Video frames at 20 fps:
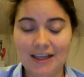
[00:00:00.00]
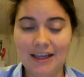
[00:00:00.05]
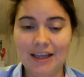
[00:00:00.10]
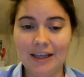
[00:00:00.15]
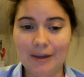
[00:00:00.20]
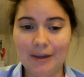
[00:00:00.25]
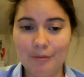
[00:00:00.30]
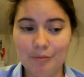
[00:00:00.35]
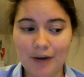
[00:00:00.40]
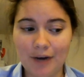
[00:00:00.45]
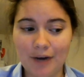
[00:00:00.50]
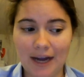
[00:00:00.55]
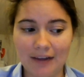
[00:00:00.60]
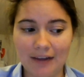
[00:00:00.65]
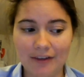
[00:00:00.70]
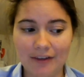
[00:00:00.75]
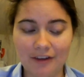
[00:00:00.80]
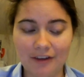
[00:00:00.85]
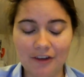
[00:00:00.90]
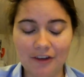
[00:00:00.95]
In
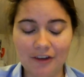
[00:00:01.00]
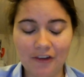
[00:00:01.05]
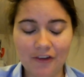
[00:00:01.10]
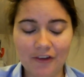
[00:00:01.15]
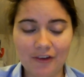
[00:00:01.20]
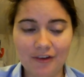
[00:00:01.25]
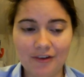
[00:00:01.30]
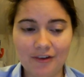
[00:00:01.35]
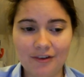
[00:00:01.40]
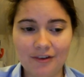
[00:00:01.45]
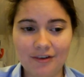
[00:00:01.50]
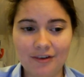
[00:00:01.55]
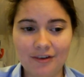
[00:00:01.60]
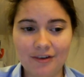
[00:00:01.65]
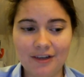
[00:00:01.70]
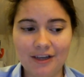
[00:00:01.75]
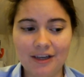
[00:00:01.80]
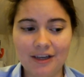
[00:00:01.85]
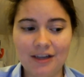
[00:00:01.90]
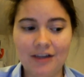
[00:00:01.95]
practice,
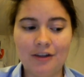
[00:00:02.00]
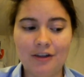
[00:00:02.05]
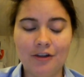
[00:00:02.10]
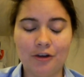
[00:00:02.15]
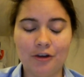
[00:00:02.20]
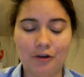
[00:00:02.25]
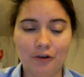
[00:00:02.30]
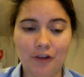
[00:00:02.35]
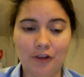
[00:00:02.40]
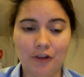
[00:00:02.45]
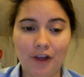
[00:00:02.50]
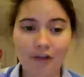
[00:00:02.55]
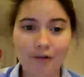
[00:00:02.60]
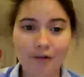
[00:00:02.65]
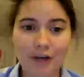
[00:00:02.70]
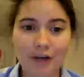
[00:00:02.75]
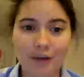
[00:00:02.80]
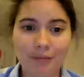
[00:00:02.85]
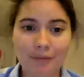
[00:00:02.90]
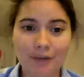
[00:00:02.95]
your cell
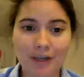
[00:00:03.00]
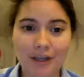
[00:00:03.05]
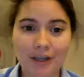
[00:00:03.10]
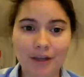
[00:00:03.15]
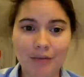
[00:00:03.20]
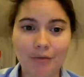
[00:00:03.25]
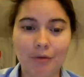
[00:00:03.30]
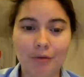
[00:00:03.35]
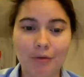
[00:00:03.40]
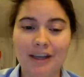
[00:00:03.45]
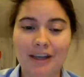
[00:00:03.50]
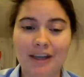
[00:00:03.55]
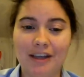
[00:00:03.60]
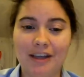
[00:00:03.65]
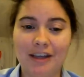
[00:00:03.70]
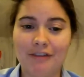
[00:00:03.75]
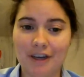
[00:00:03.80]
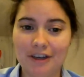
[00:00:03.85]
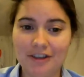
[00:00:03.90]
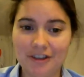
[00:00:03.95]
phone company will make it
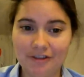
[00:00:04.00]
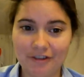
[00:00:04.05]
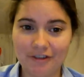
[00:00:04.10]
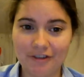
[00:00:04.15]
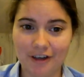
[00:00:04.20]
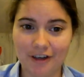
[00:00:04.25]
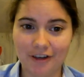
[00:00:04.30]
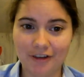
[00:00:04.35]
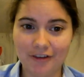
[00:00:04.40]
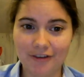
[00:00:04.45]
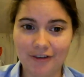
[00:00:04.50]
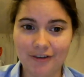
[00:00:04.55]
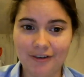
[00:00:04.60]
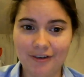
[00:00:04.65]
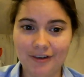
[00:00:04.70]
very difficult.